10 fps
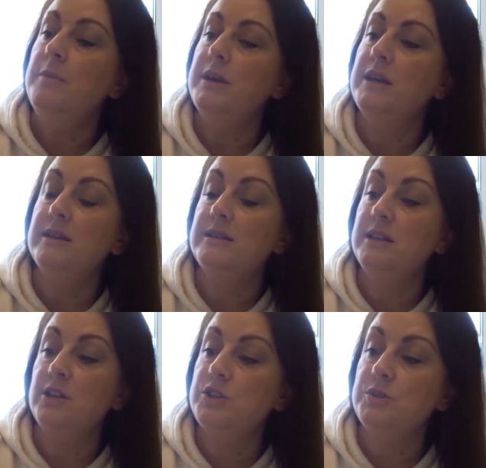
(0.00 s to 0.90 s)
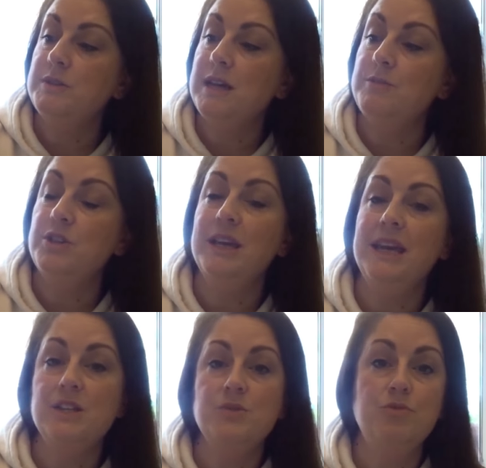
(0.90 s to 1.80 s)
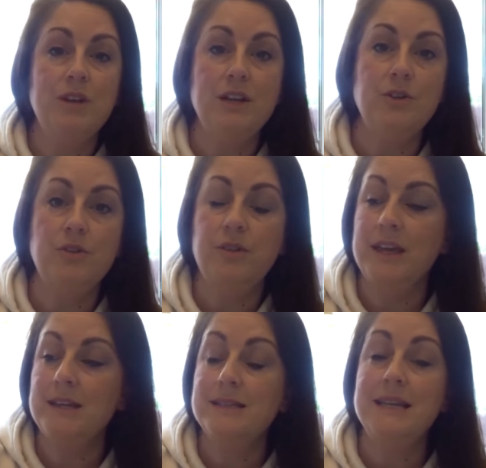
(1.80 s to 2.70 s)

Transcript: because sometimes you can get some really good things.